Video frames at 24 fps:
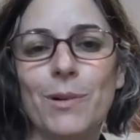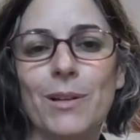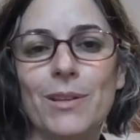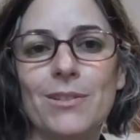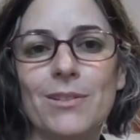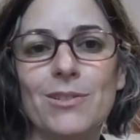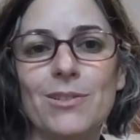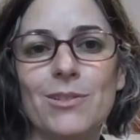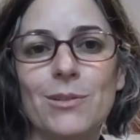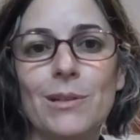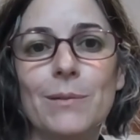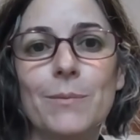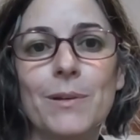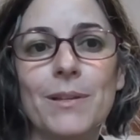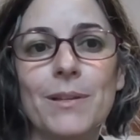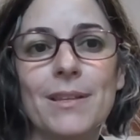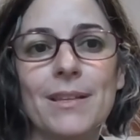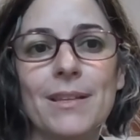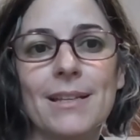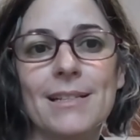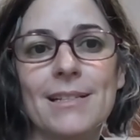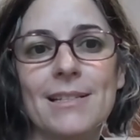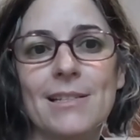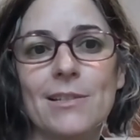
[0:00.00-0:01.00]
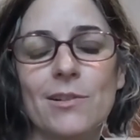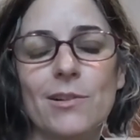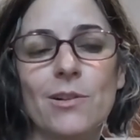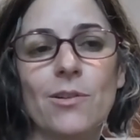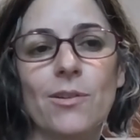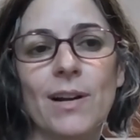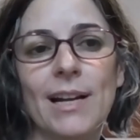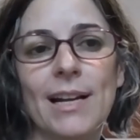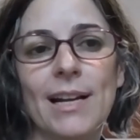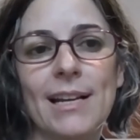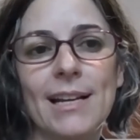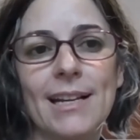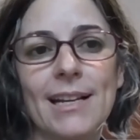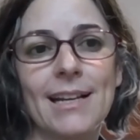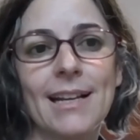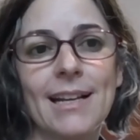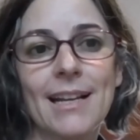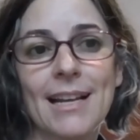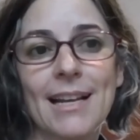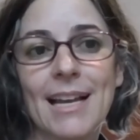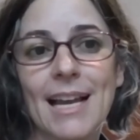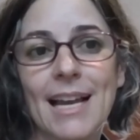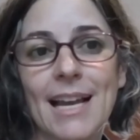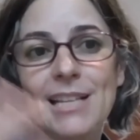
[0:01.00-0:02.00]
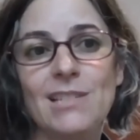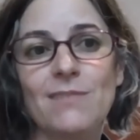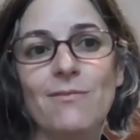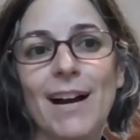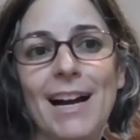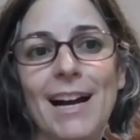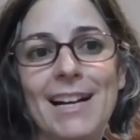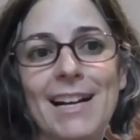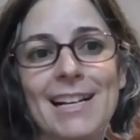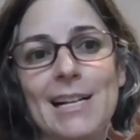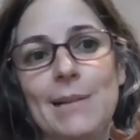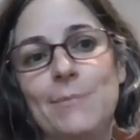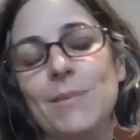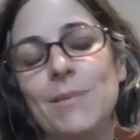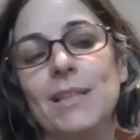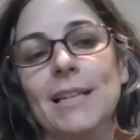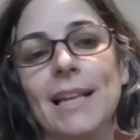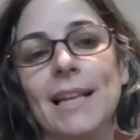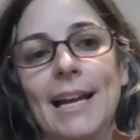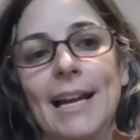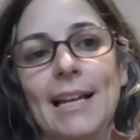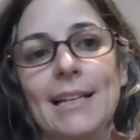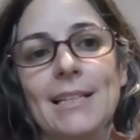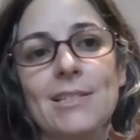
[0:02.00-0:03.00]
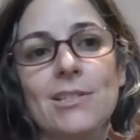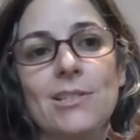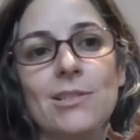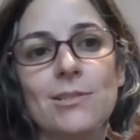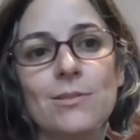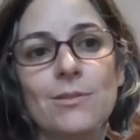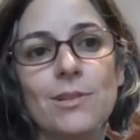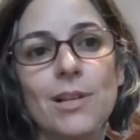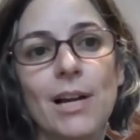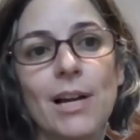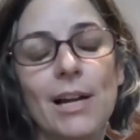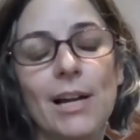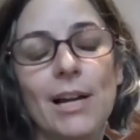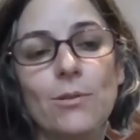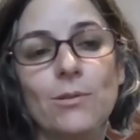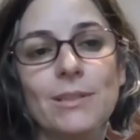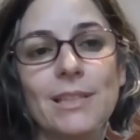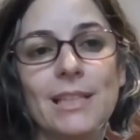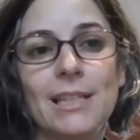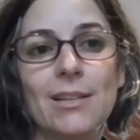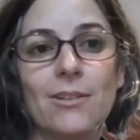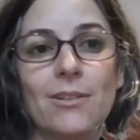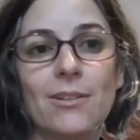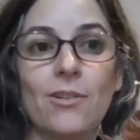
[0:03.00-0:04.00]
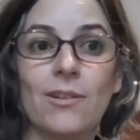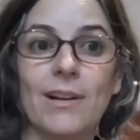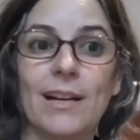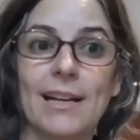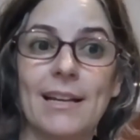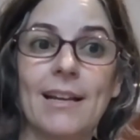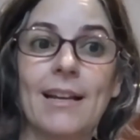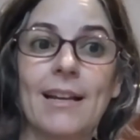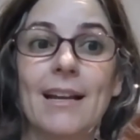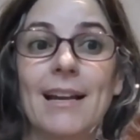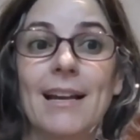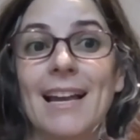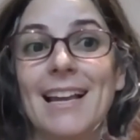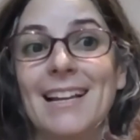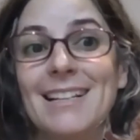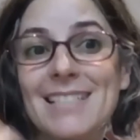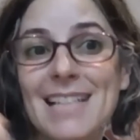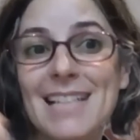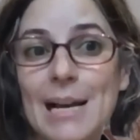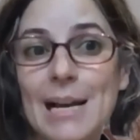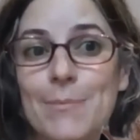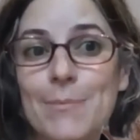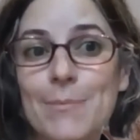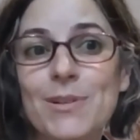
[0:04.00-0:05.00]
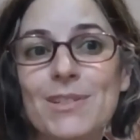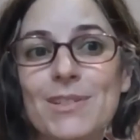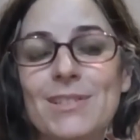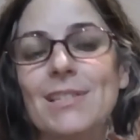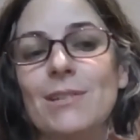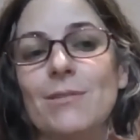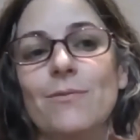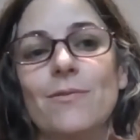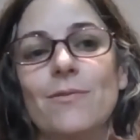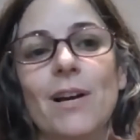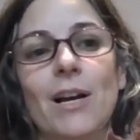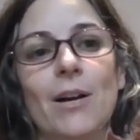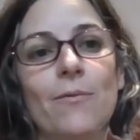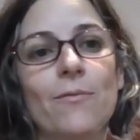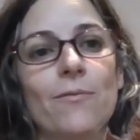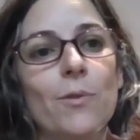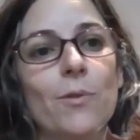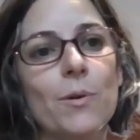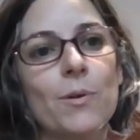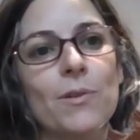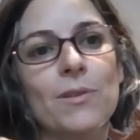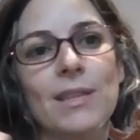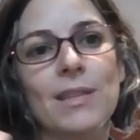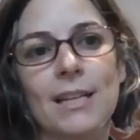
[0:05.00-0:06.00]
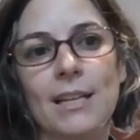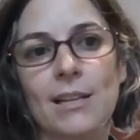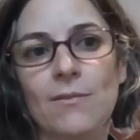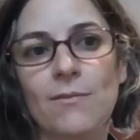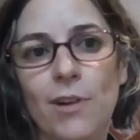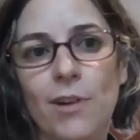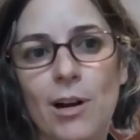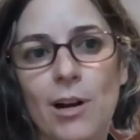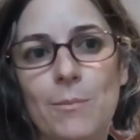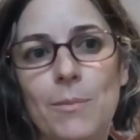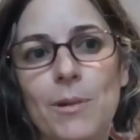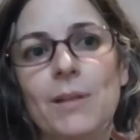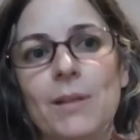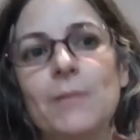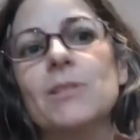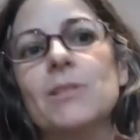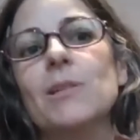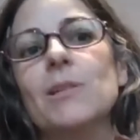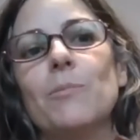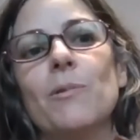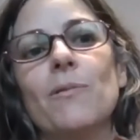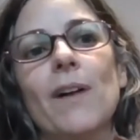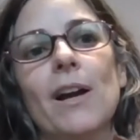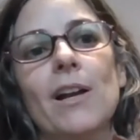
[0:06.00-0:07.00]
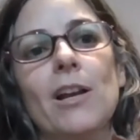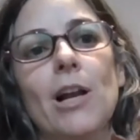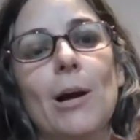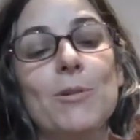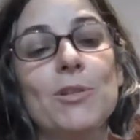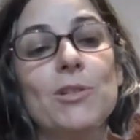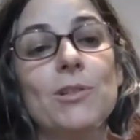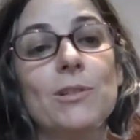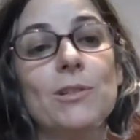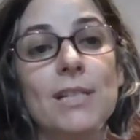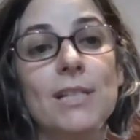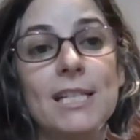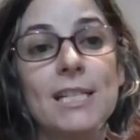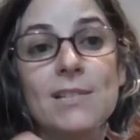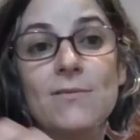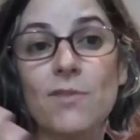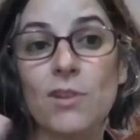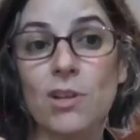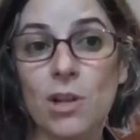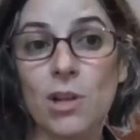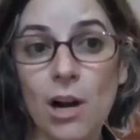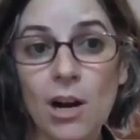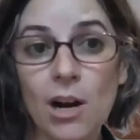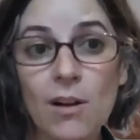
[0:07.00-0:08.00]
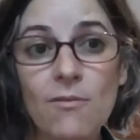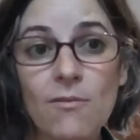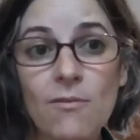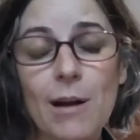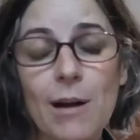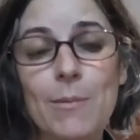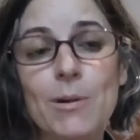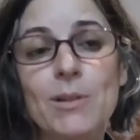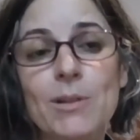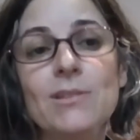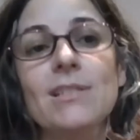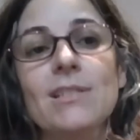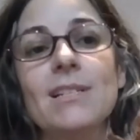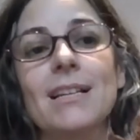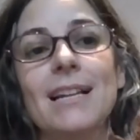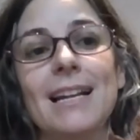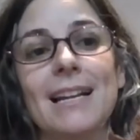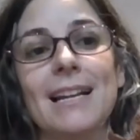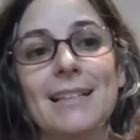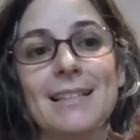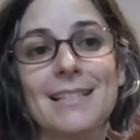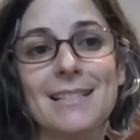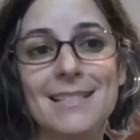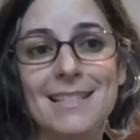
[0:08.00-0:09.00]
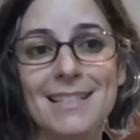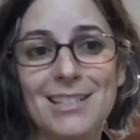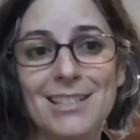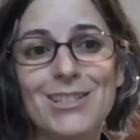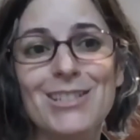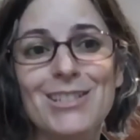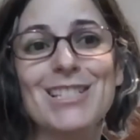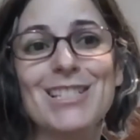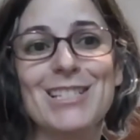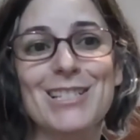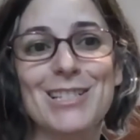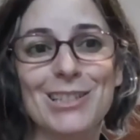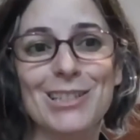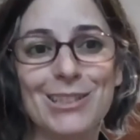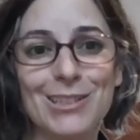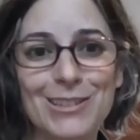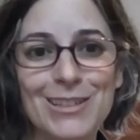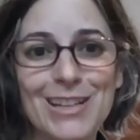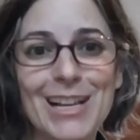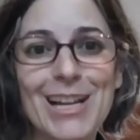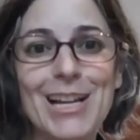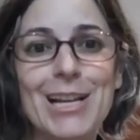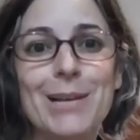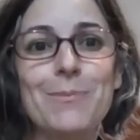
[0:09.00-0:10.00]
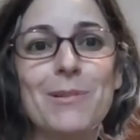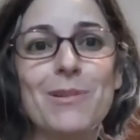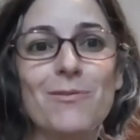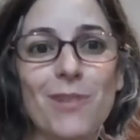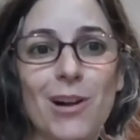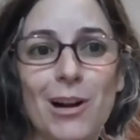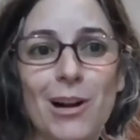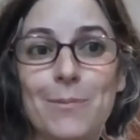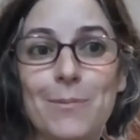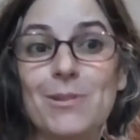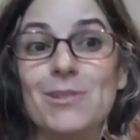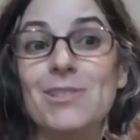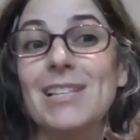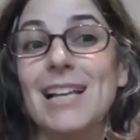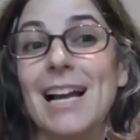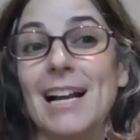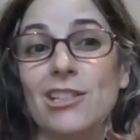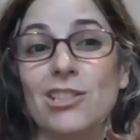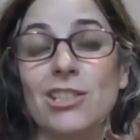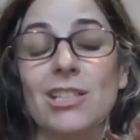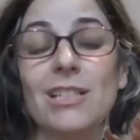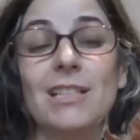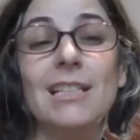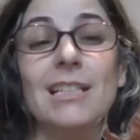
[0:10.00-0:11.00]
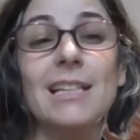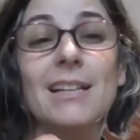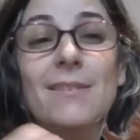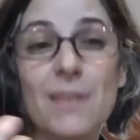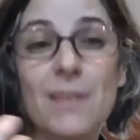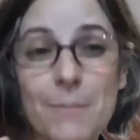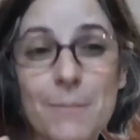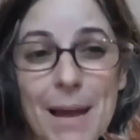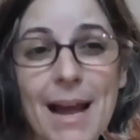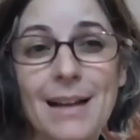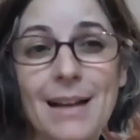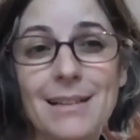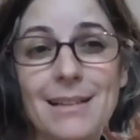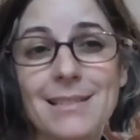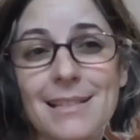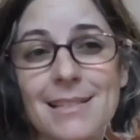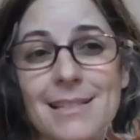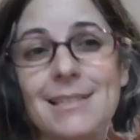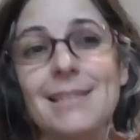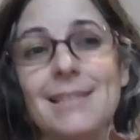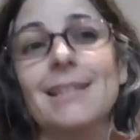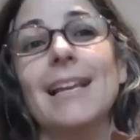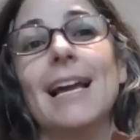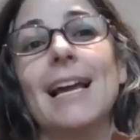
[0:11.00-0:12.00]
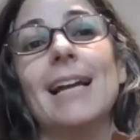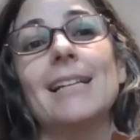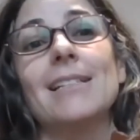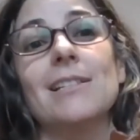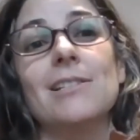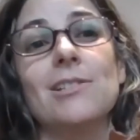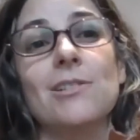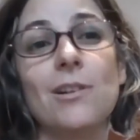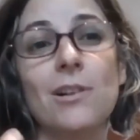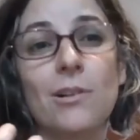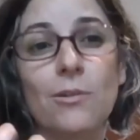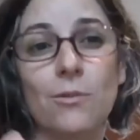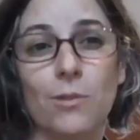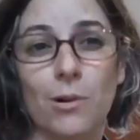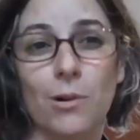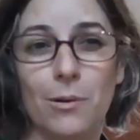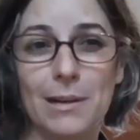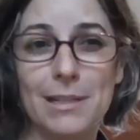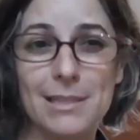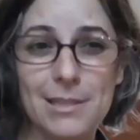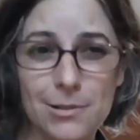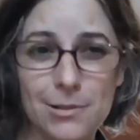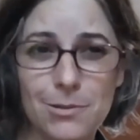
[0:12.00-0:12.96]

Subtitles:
and what they're doing with it is they're creating and dividing up the land to not only create examples of forward-thinking farming, to provide opportunities for young farmers to gain the skills and to learn how to be farmers, to actually give them access to land to start growing.